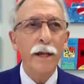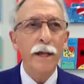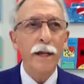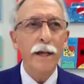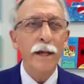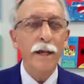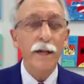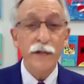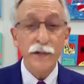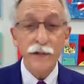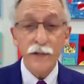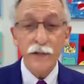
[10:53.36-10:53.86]

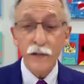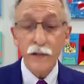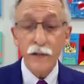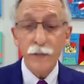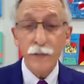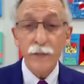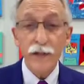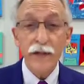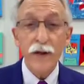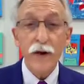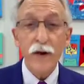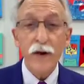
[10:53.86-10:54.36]
This one will
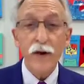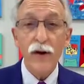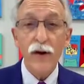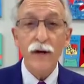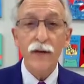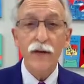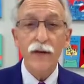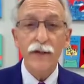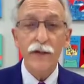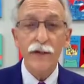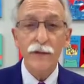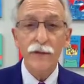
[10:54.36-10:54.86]
be the
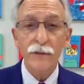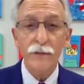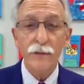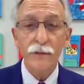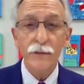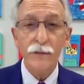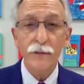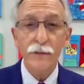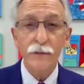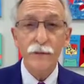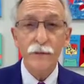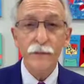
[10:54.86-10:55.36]
hardest.
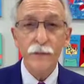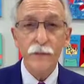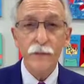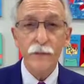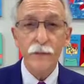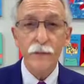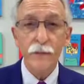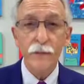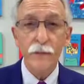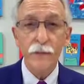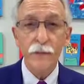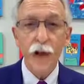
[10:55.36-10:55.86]

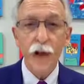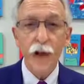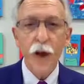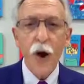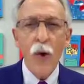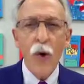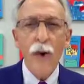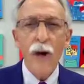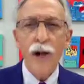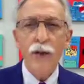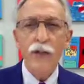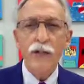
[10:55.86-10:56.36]

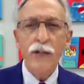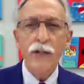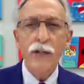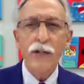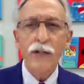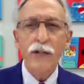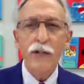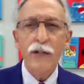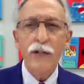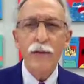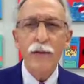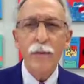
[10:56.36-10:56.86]
When I was a little
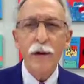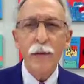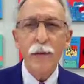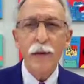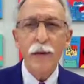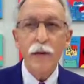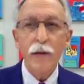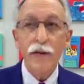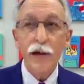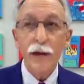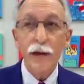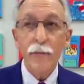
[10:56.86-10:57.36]
kid, my
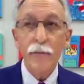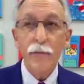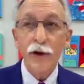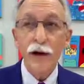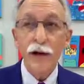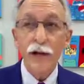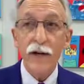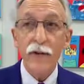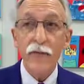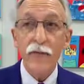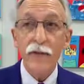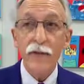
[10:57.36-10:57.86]
mother got
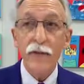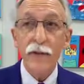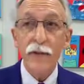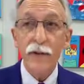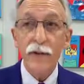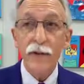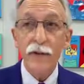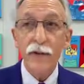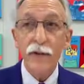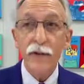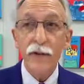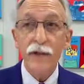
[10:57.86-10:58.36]
pregnant for the
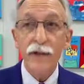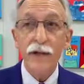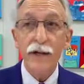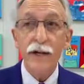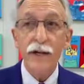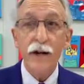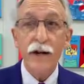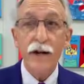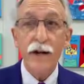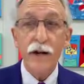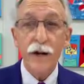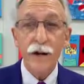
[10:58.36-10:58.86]
third
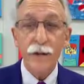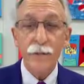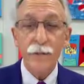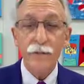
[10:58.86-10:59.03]
time.